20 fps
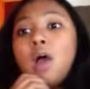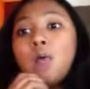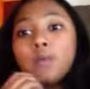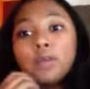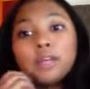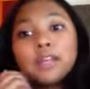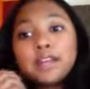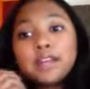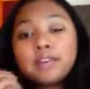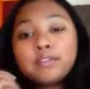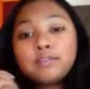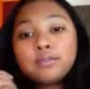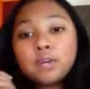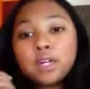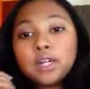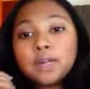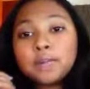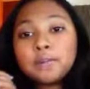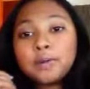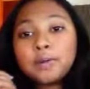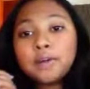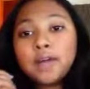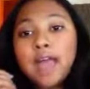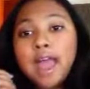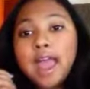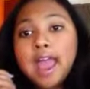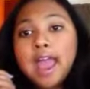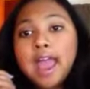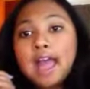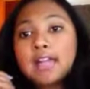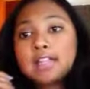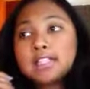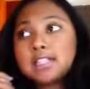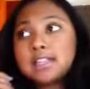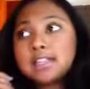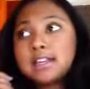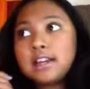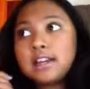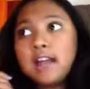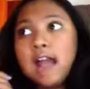really affordable,
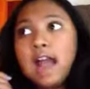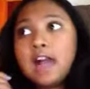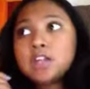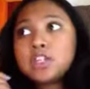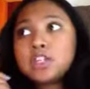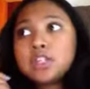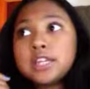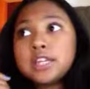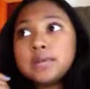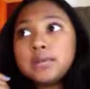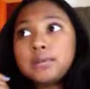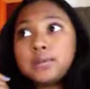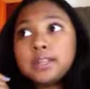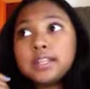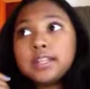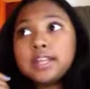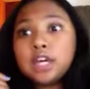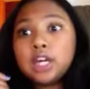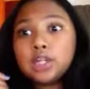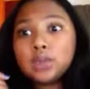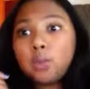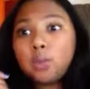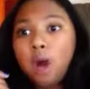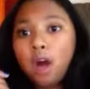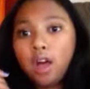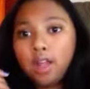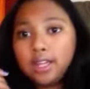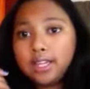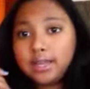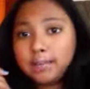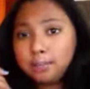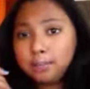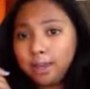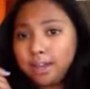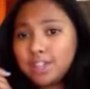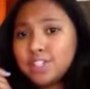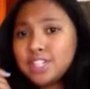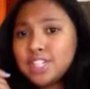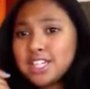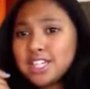and they're actually really good quality
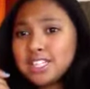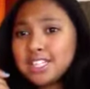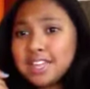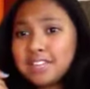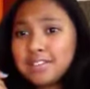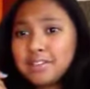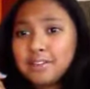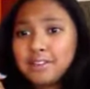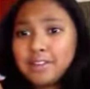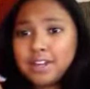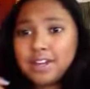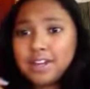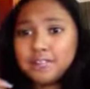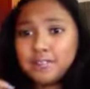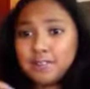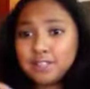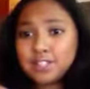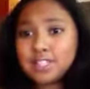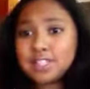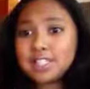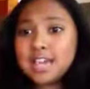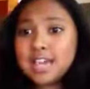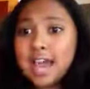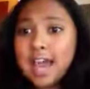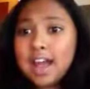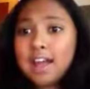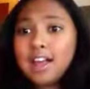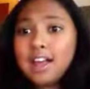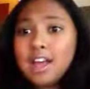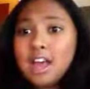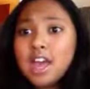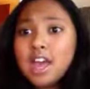brushes, and they're very versatile.